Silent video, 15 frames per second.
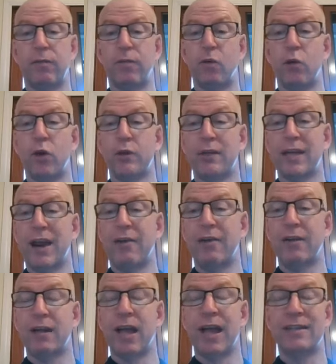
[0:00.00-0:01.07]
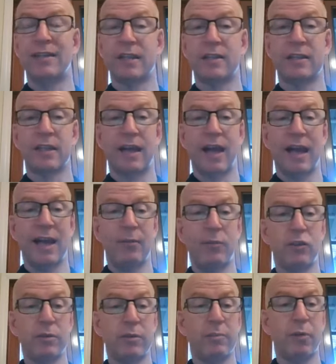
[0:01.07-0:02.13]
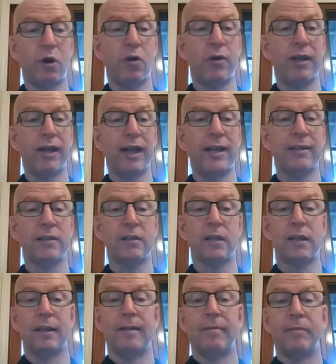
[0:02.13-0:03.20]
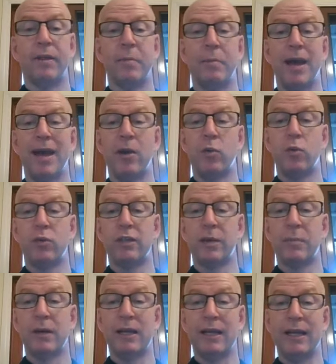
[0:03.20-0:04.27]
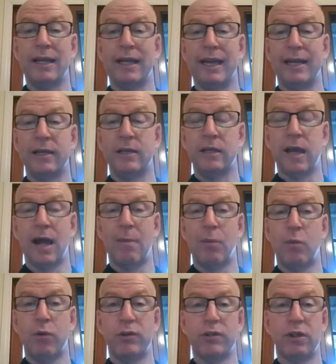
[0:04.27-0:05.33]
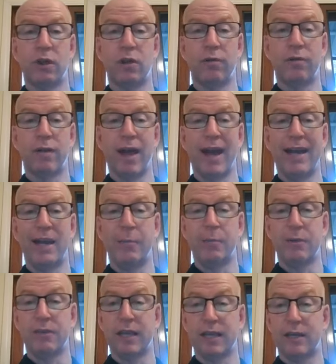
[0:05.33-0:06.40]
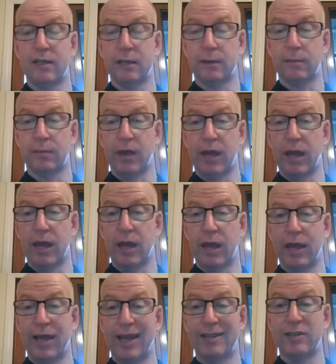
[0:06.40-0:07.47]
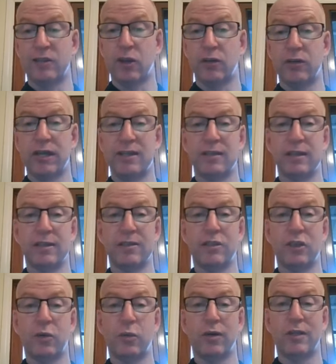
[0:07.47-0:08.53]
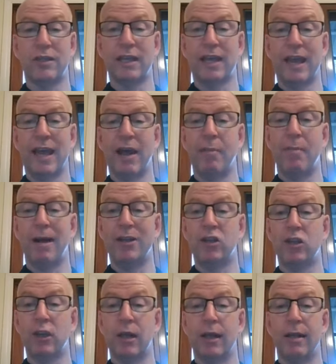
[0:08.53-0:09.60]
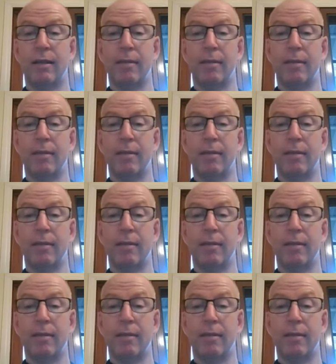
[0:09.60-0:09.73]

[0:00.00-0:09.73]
for those assets that are able to be borrowed against, the bank will typically lend upwards of 80% against those assets. So you want to see how much